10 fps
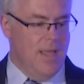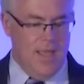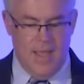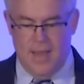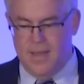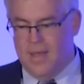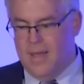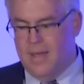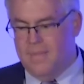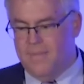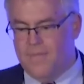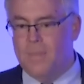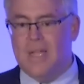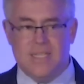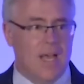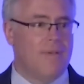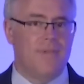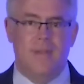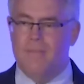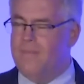And for
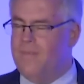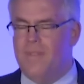myself and